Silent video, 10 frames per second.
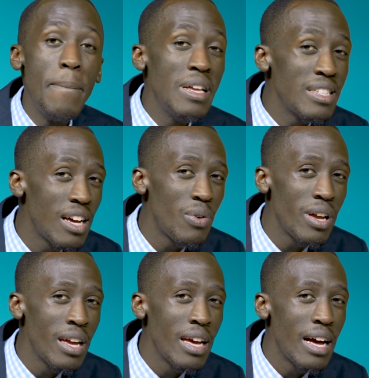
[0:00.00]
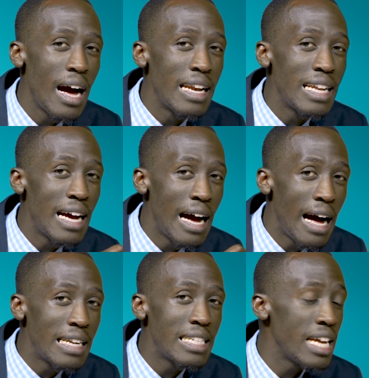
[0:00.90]
misery, mm. and
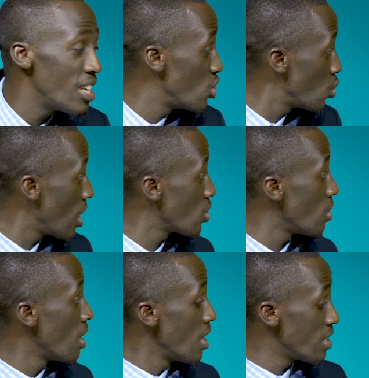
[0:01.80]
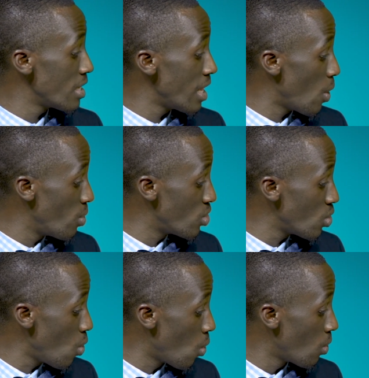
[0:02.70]
utter destruction, -hmm. just like we
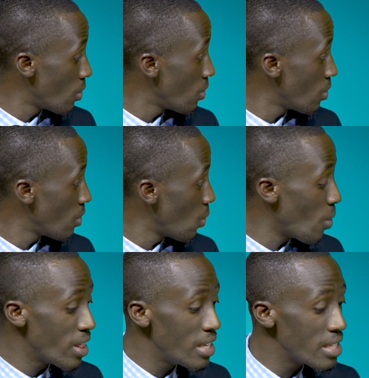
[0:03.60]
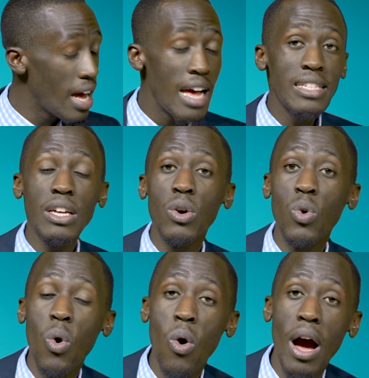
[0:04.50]
saw mm. when yeah. these guys
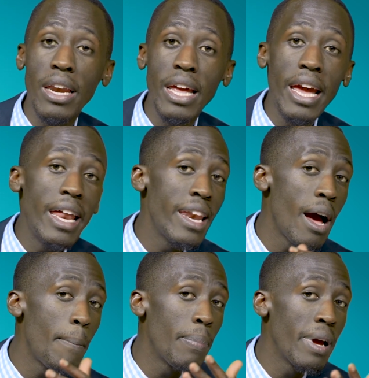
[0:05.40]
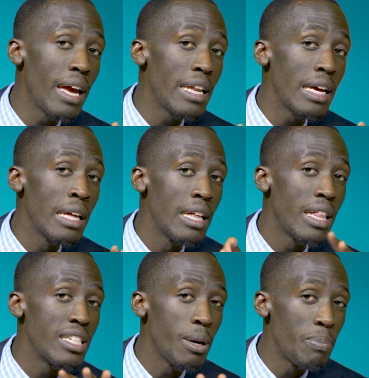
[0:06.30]
go and end up getting
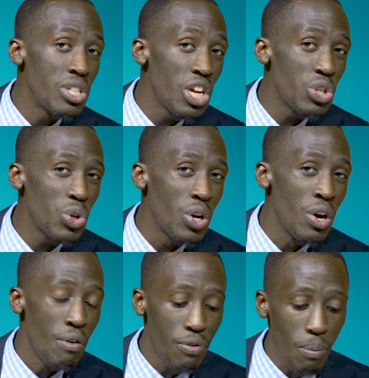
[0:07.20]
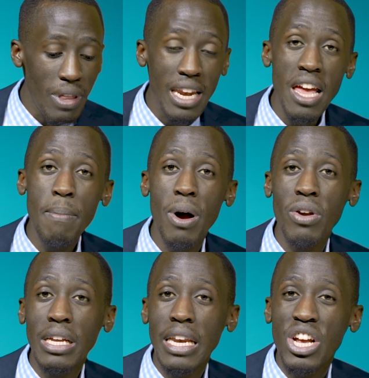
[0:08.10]
the temptation mm-hmm. from the
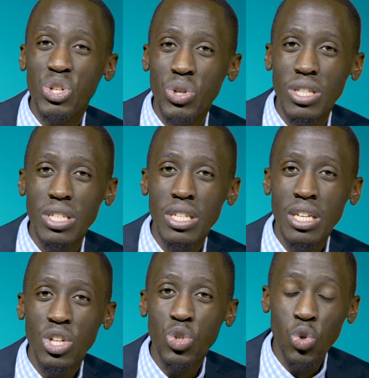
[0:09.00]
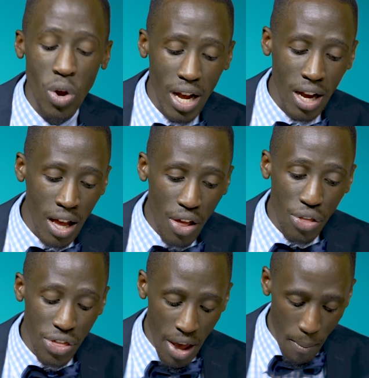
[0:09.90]
neighboring nations, mm-hmm. drawing
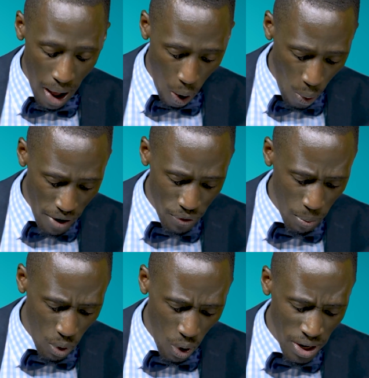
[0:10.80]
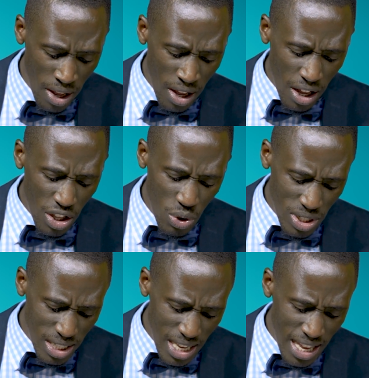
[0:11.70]
them away from God. You
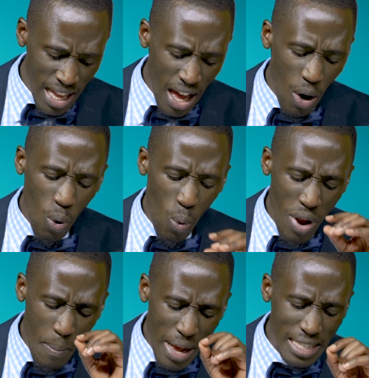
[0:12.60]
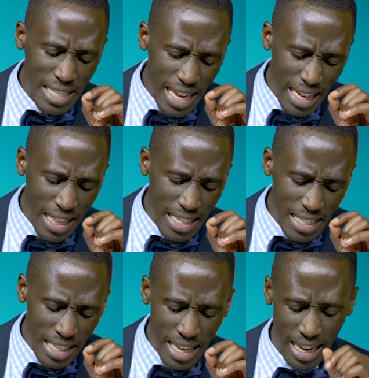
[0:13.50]
see, we must get this
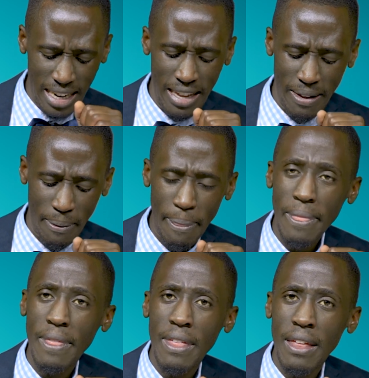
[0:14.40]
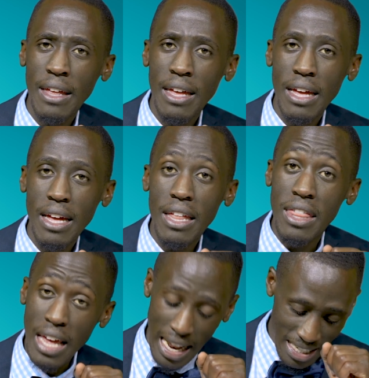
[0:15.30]
clearly mm-hmm.
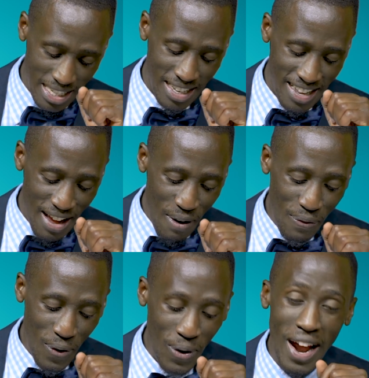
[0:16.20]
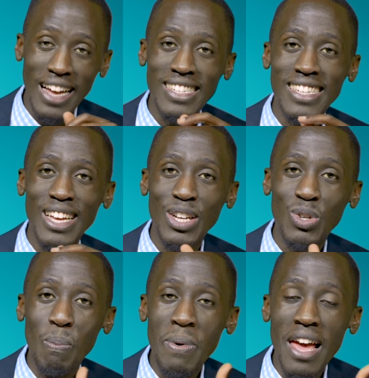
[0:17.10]
that for us
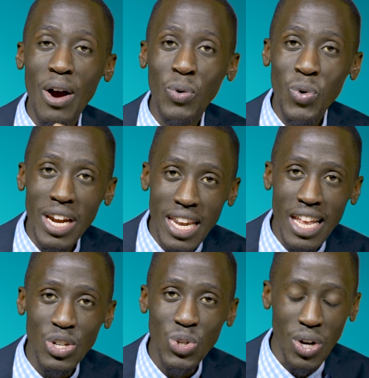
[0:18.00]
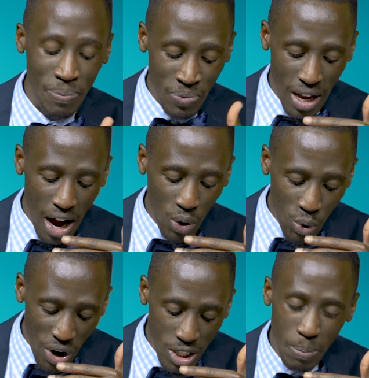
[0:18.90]
to be a great nation, a mm.
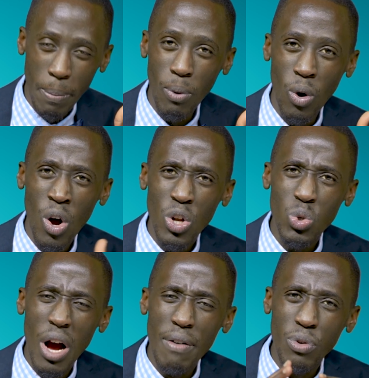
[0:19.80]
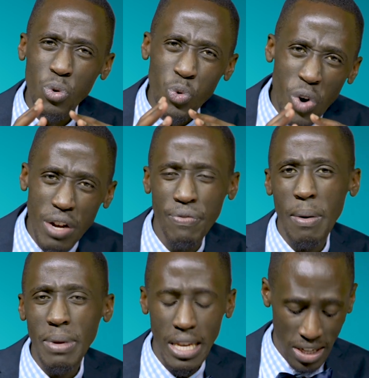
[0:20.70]
great people, mm. to have great
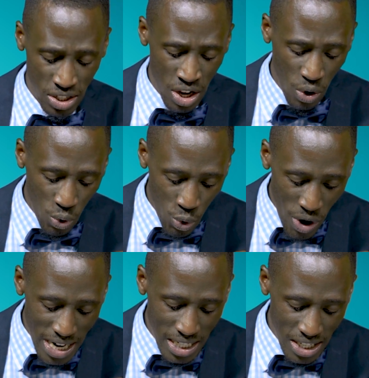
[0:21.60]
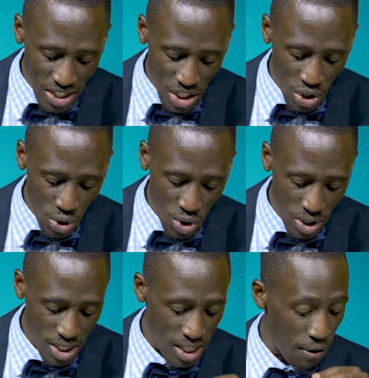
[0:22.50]
families, great
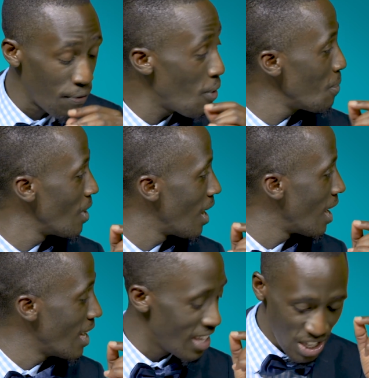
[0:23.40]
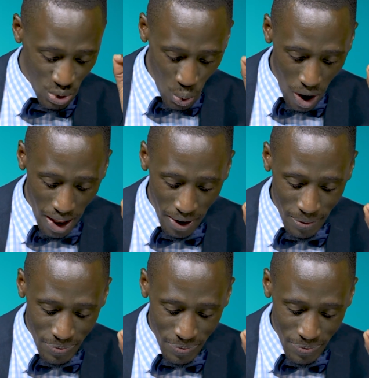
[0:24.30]
institutions, the formula is one.